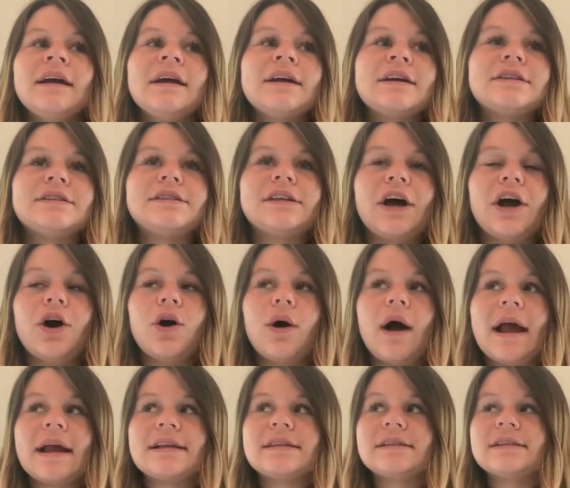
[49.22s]
So
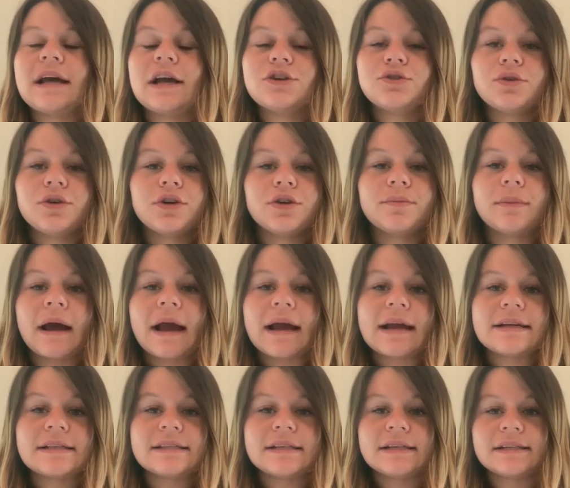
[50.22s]
I scheduled
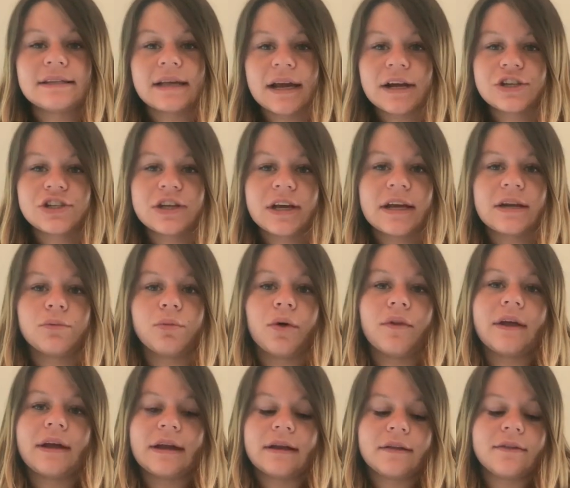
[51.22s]
my C-section. Well,
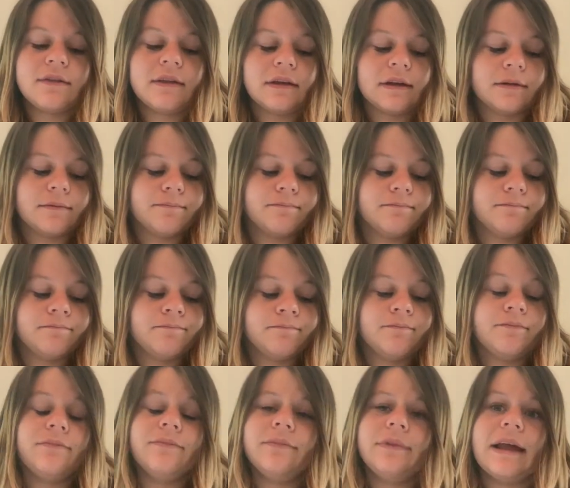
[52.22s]
they
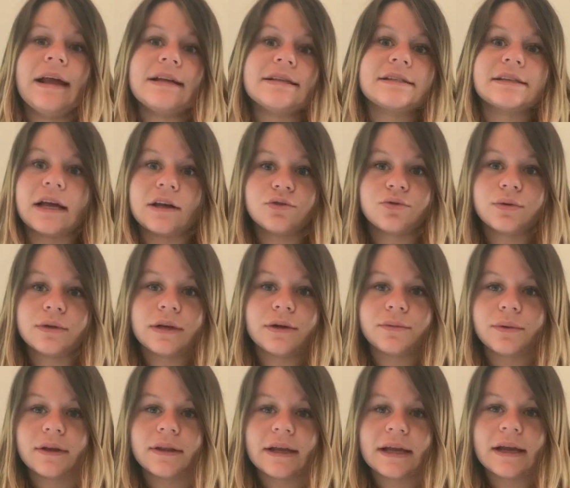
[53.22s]
scheduled it
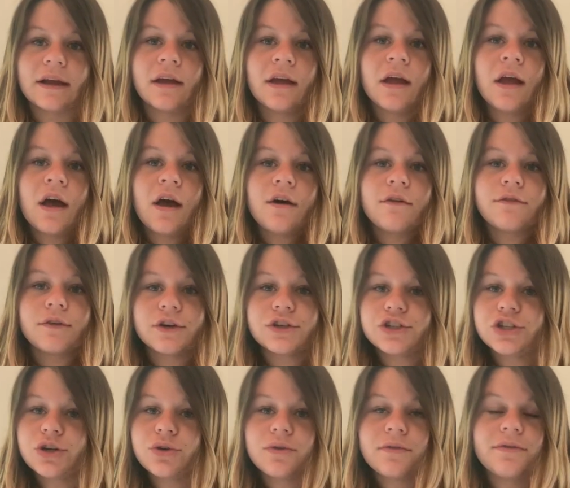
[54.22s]
really for
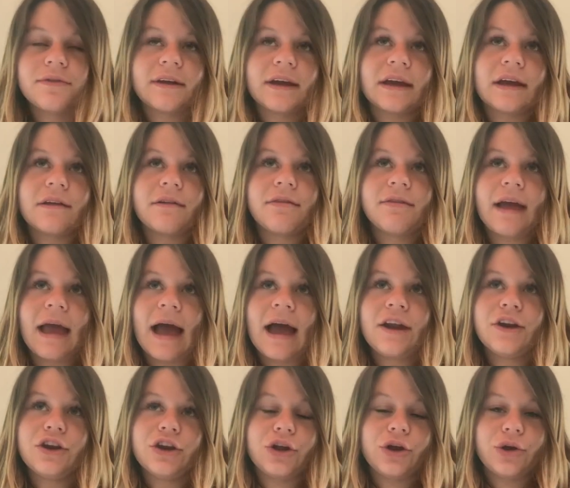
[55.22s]
June 5th
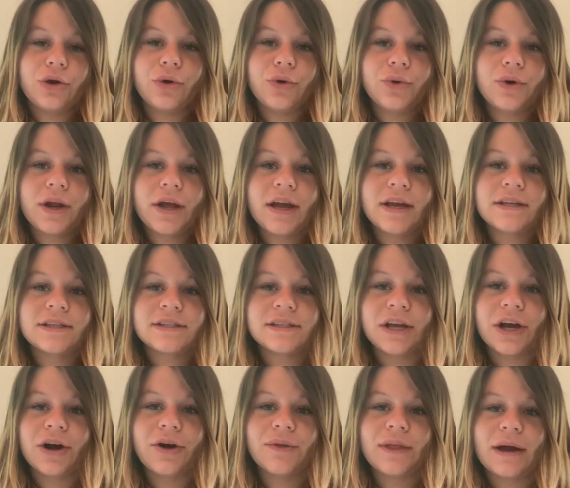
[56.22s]
at noon.
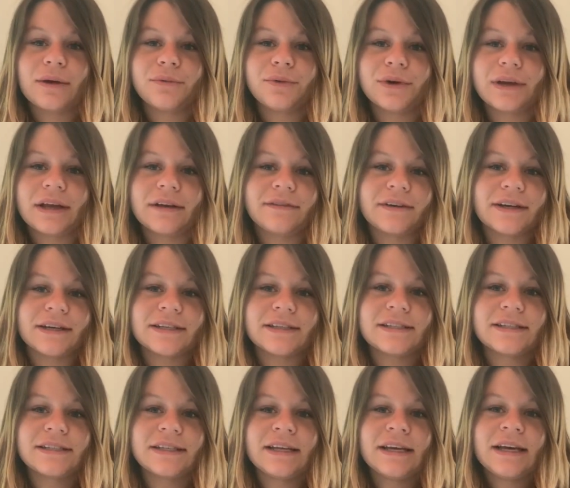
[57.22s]
So that will give us,
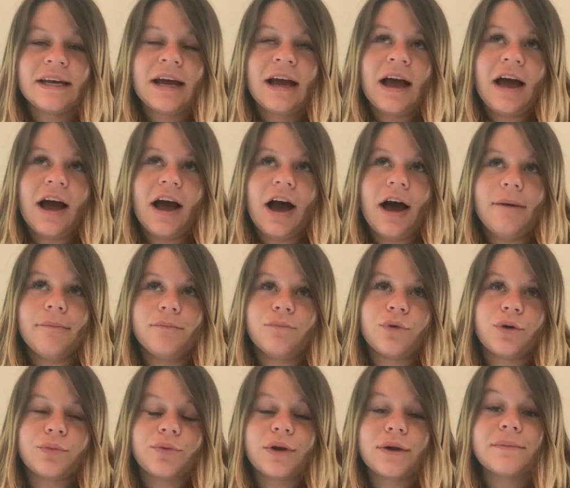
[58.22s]

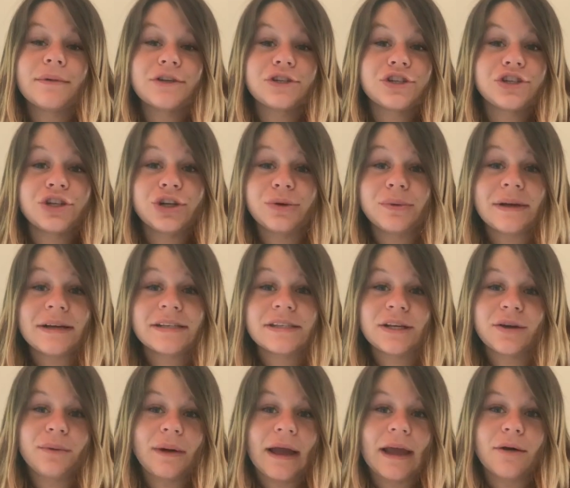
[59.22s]
we're pretty much 2 weeks
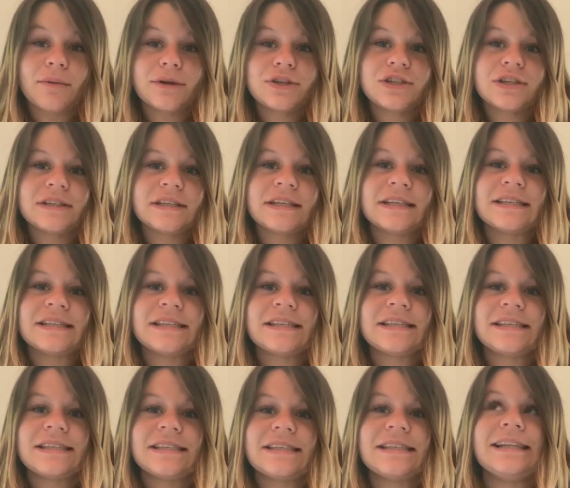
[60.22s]
away, which is
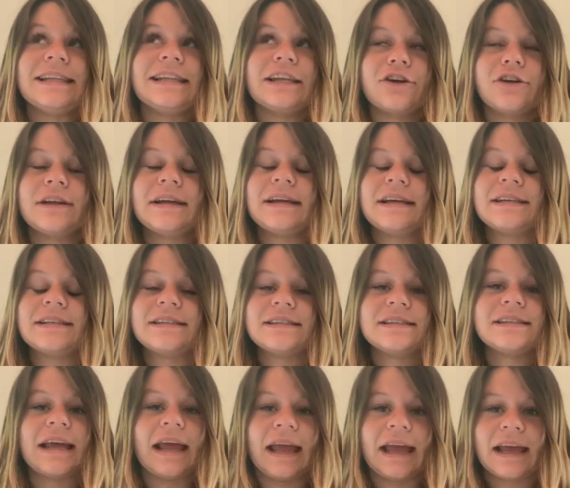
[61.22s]
literally
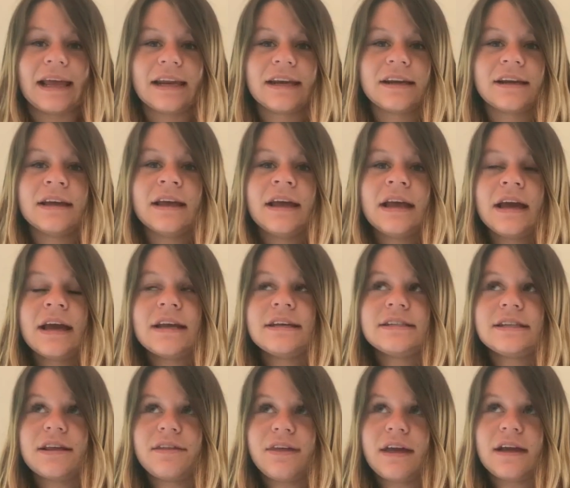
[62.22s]
insane
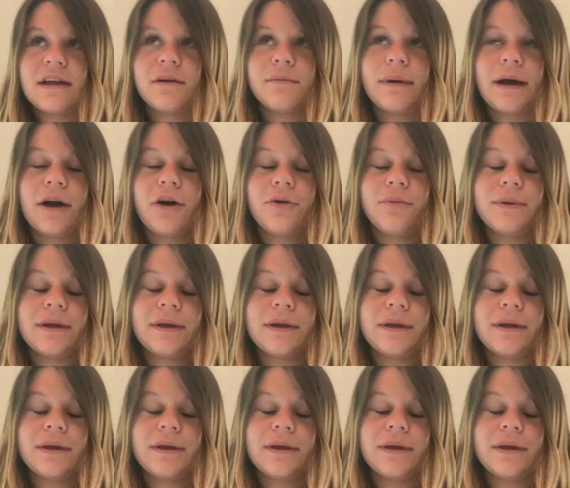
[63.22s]
to think about